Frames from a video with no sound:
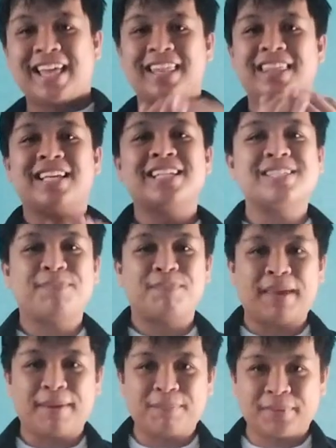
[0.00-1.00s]
this
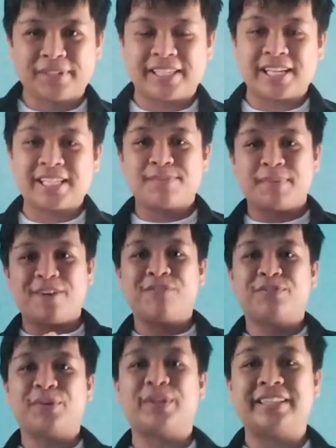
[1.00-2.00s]
paper that is being
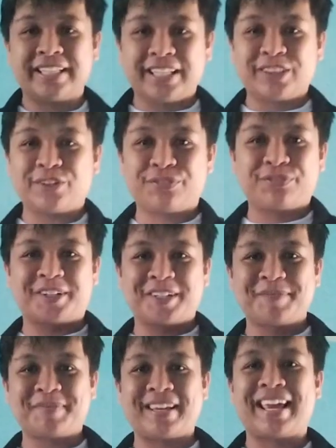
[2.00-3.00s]
folded to
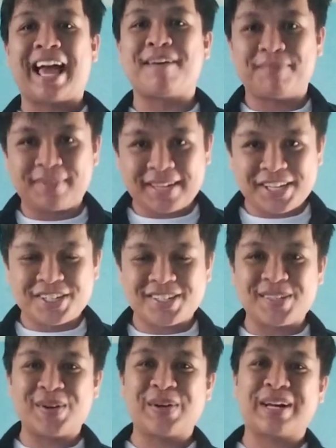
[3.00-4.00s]
form a cabbage.
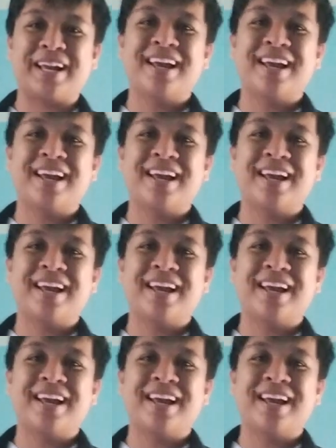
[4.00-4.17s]
So,